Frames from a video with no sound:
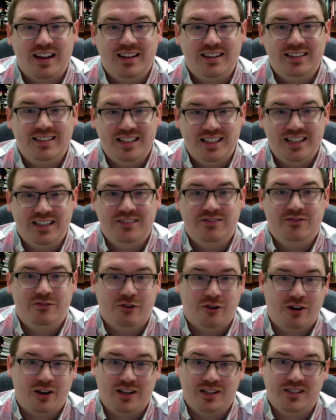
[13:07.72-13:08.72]
did
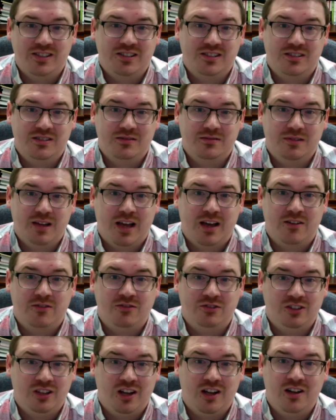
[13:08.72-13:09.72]
for us out
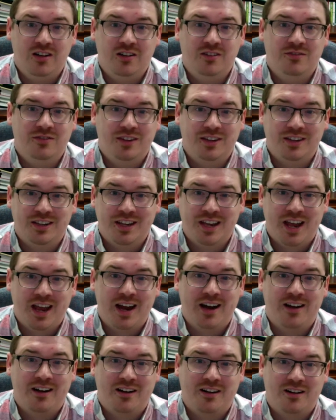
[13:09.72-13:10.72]
of love and
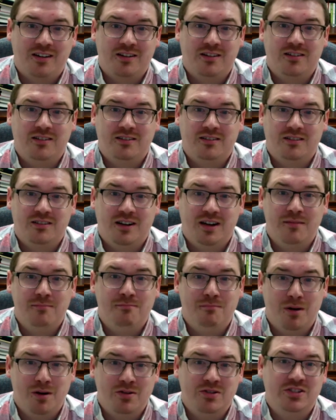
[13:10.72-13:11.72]
care and
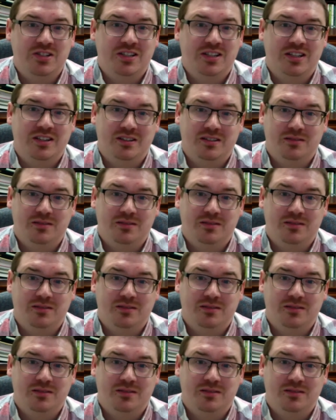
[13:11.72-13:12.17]
mercy.